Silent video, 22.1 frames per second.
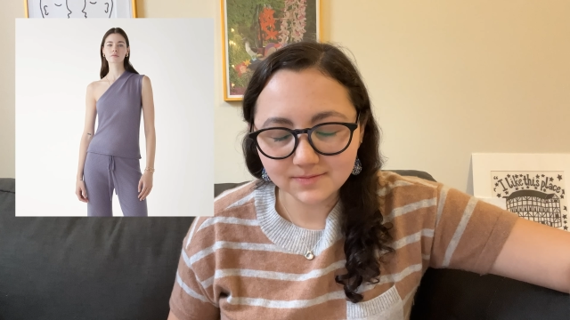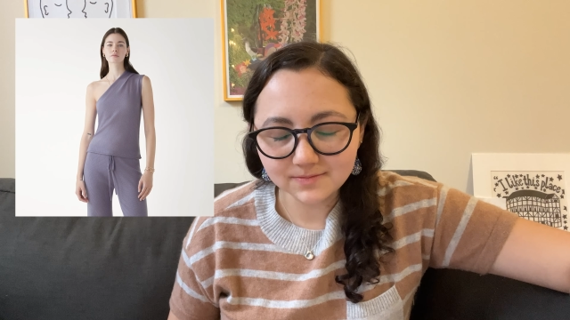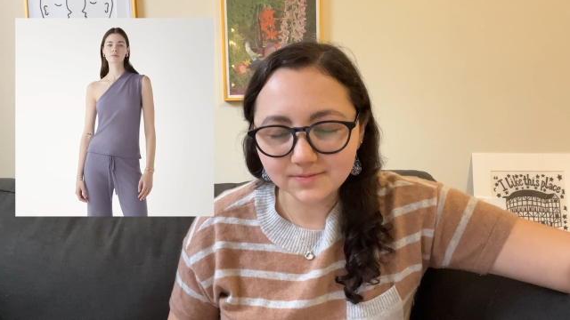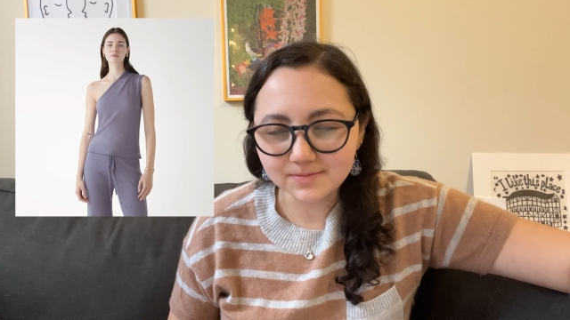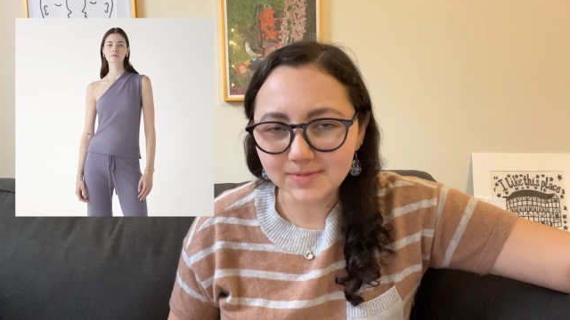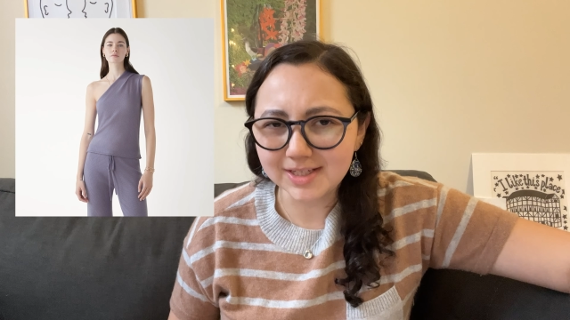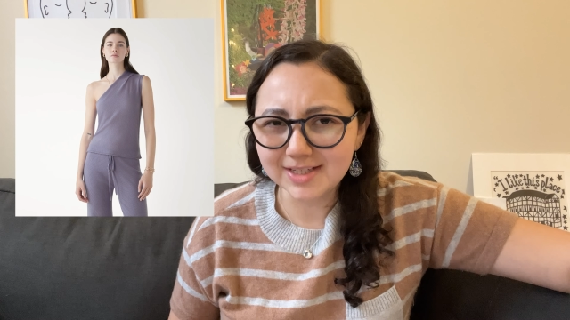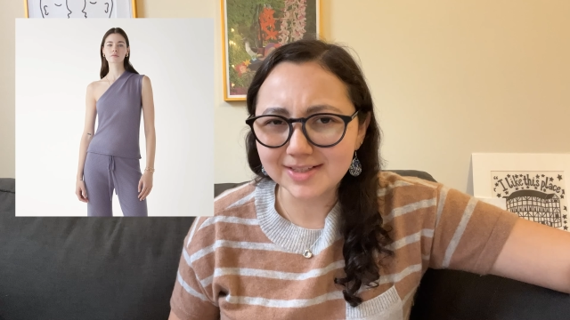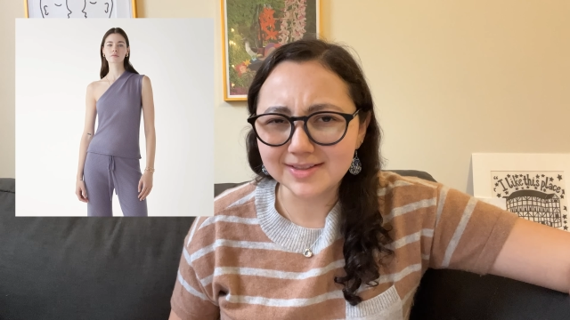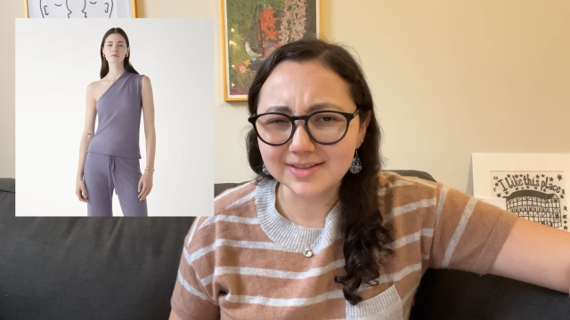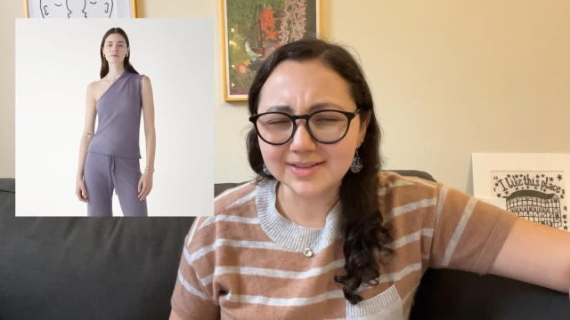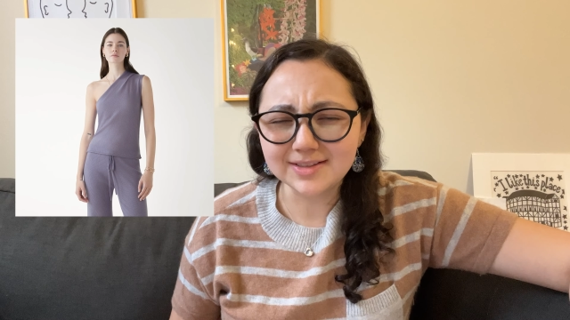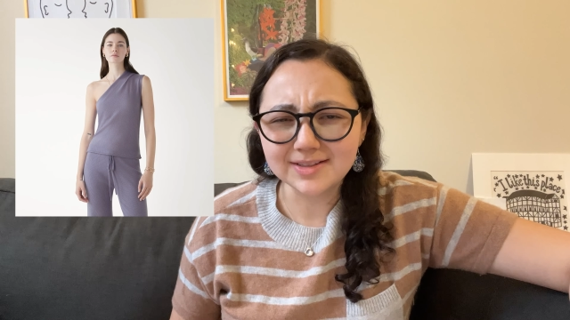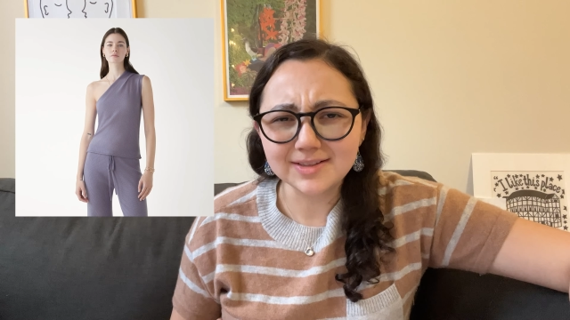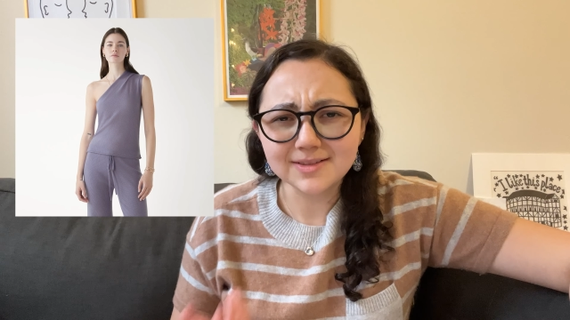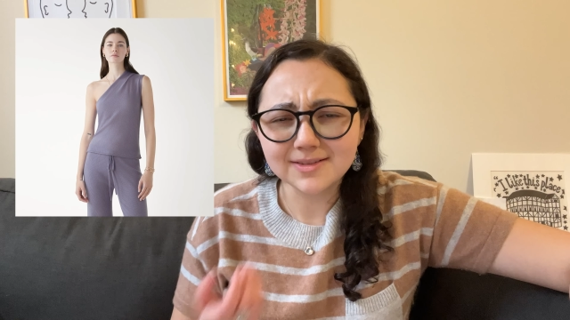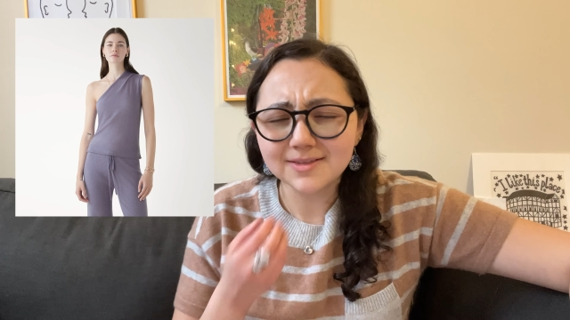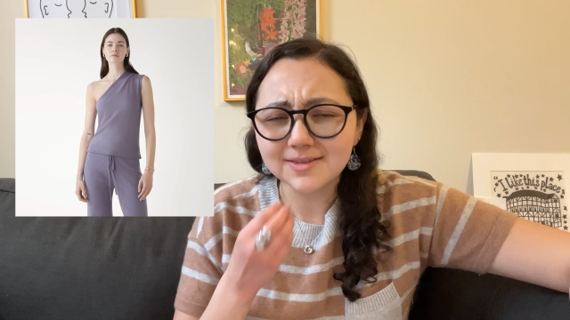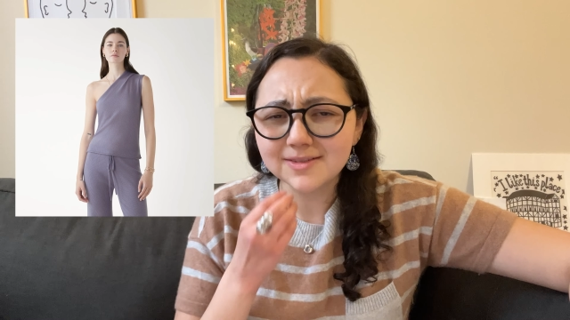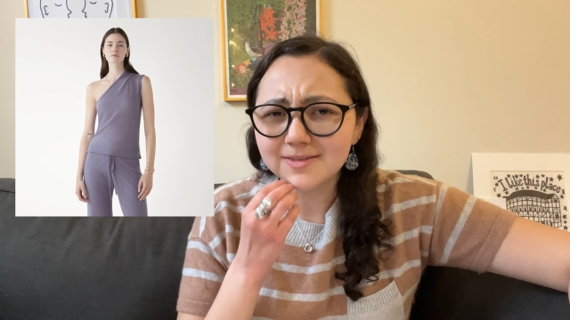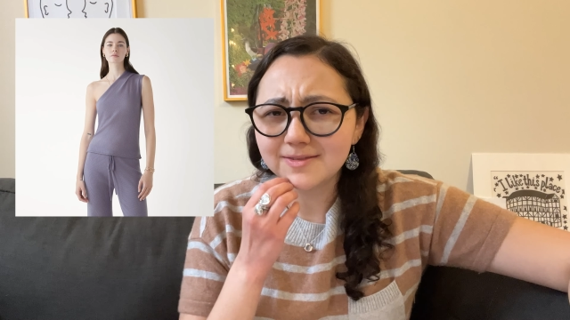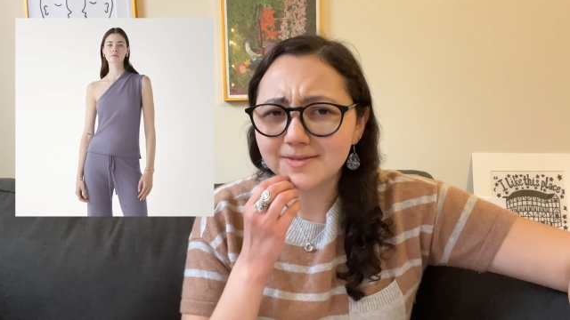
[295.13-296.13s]
because it's
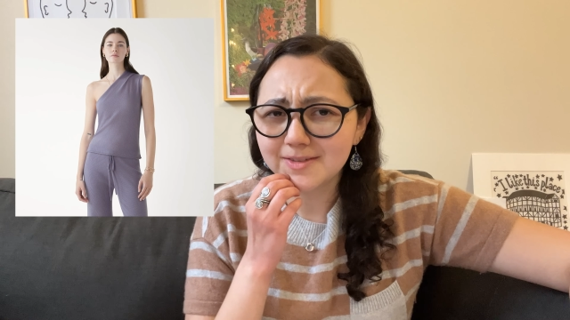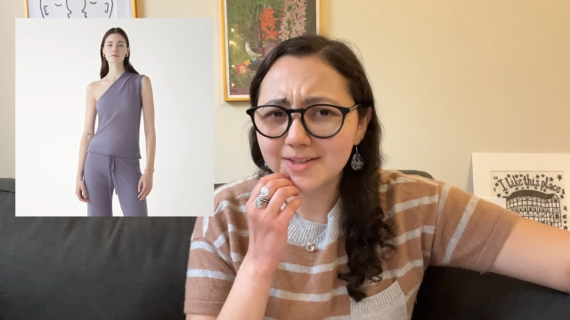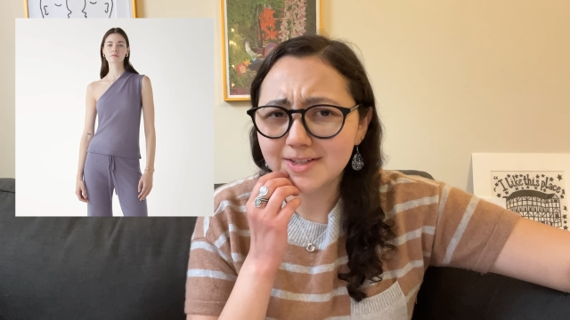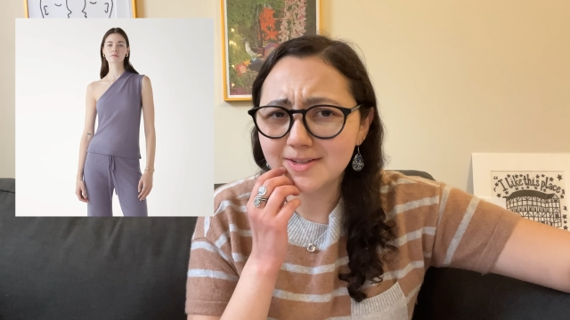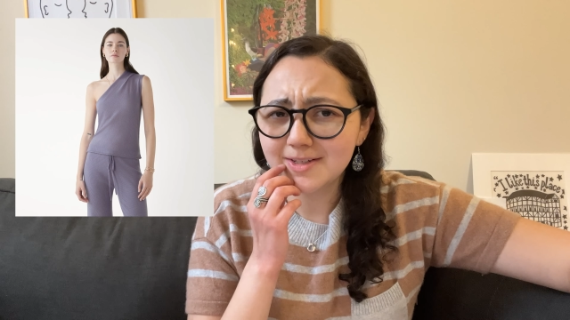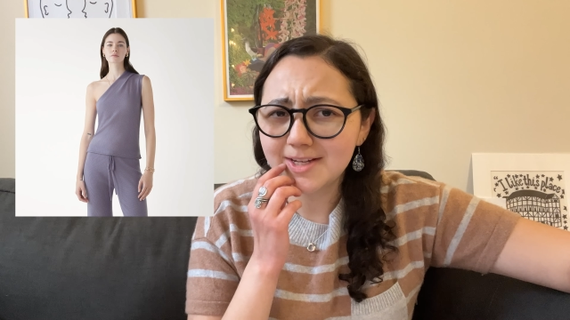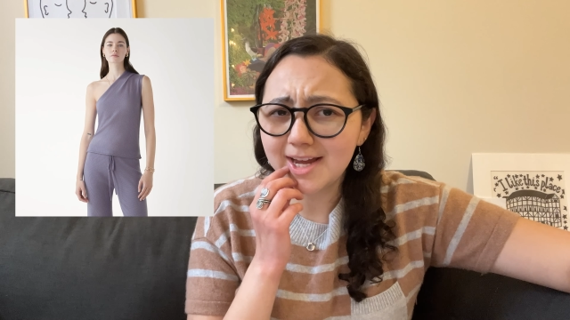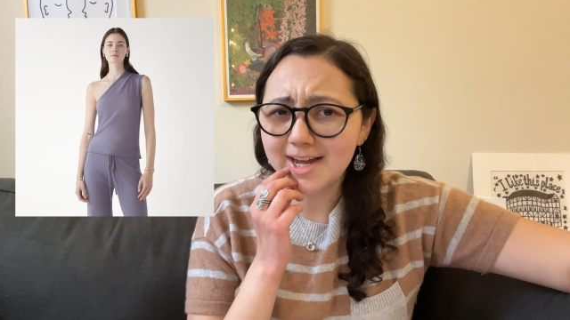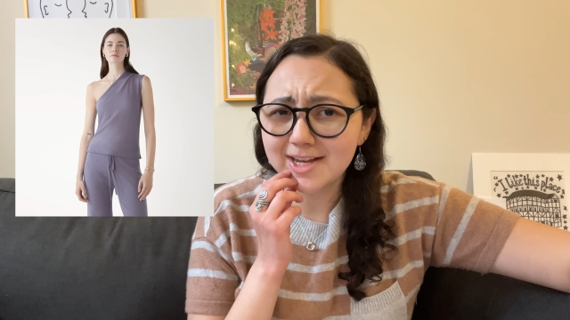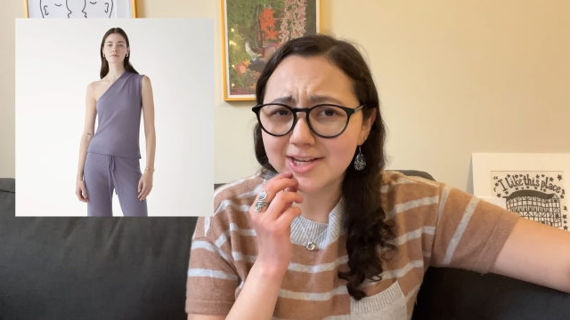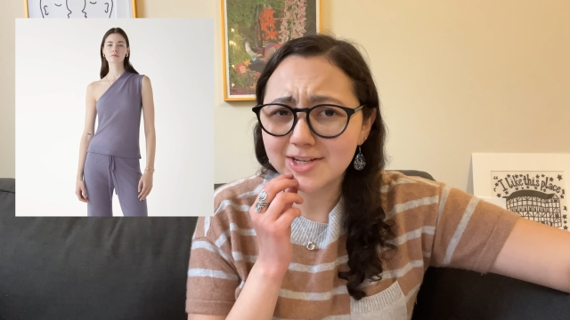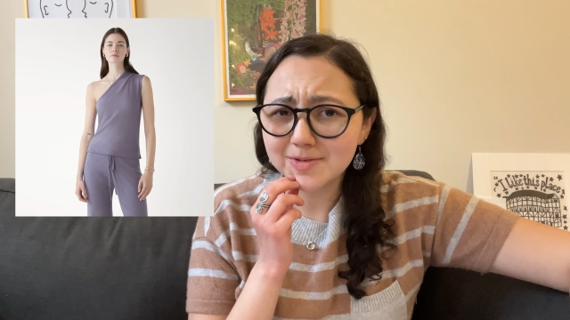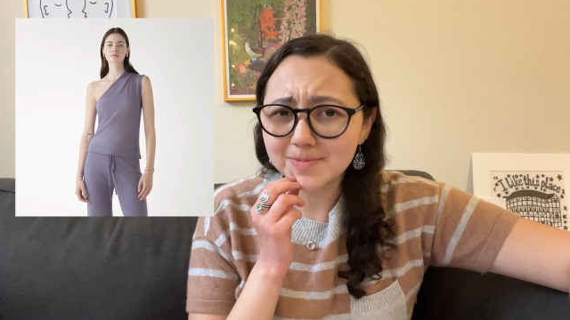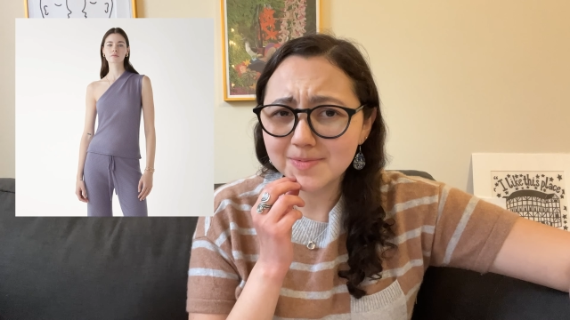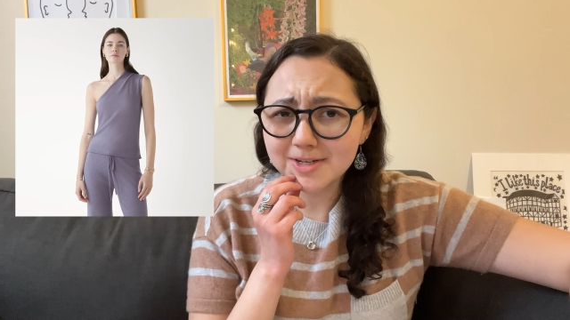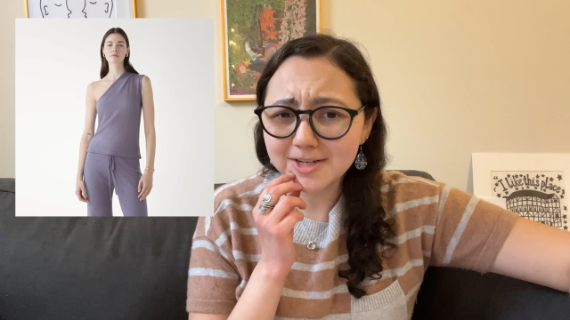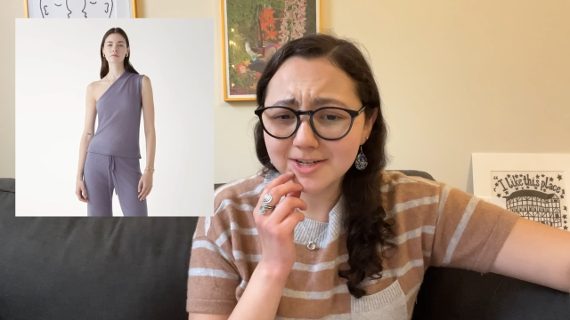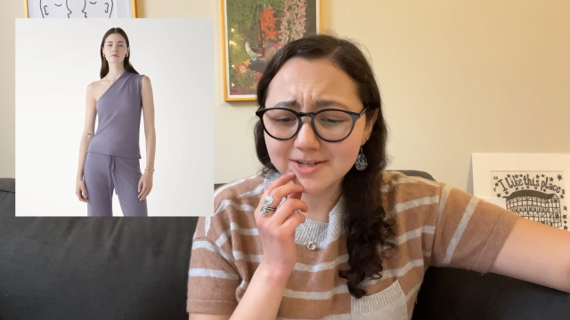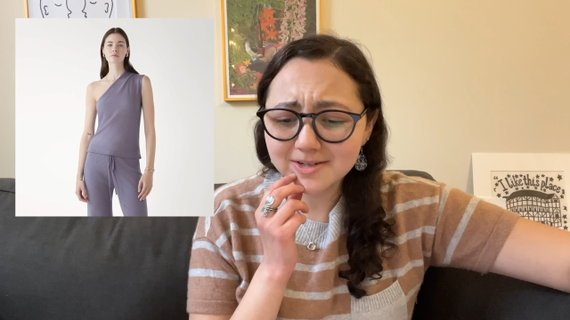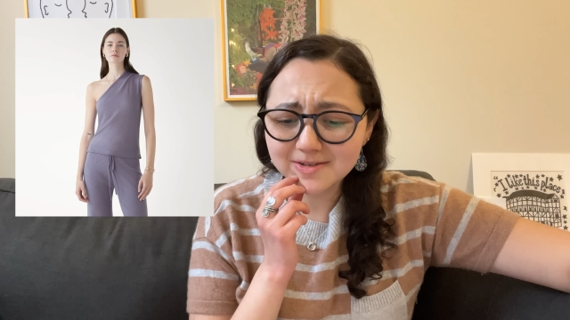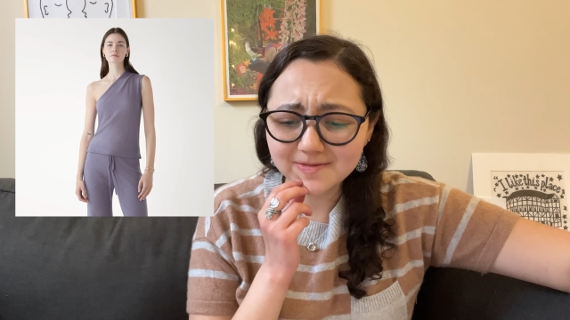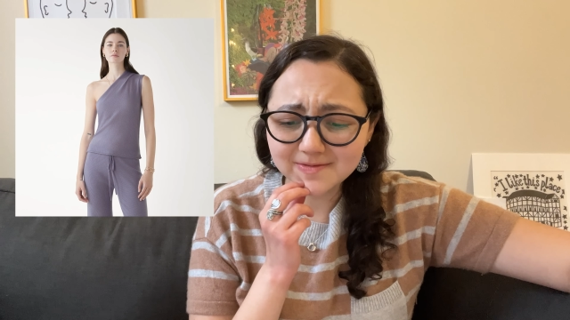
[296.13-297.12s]

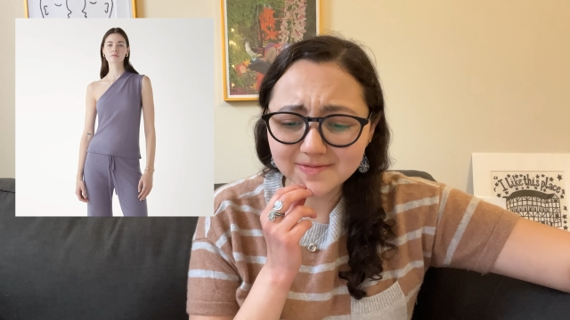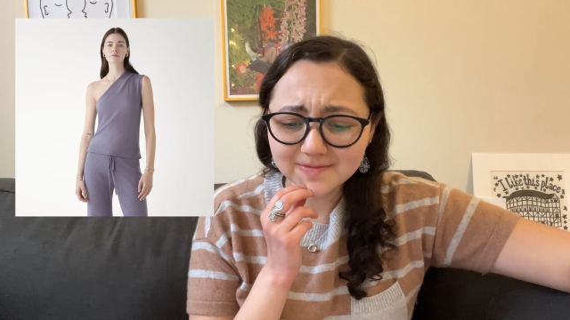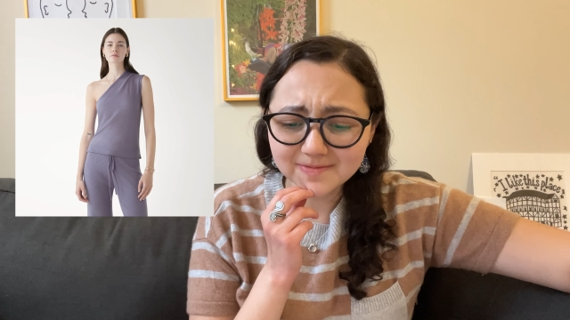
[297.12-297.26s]
cashmere,